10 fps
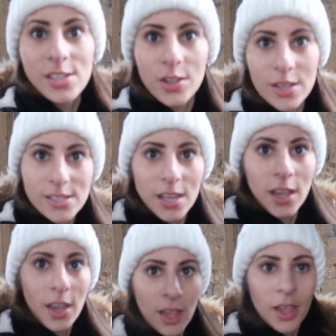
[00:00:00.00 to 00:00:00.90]
let's do this.
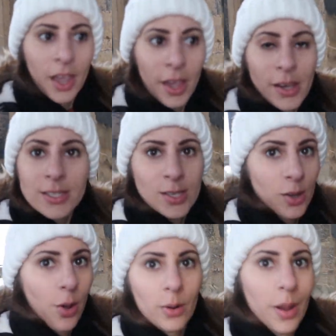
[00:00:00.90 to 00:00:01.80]

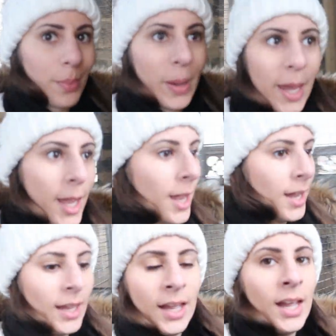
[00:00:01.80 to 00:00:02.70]
Still going up.
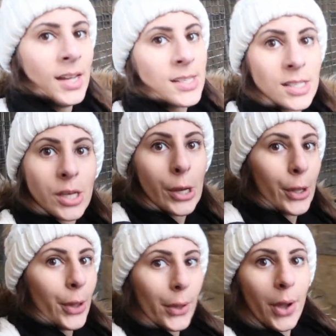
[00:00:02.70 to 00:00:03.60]

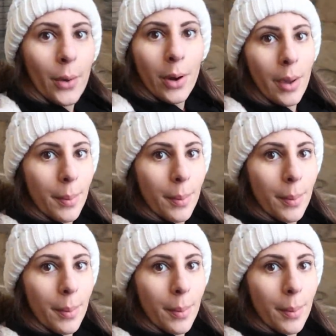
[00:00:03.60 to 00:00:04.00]
Still going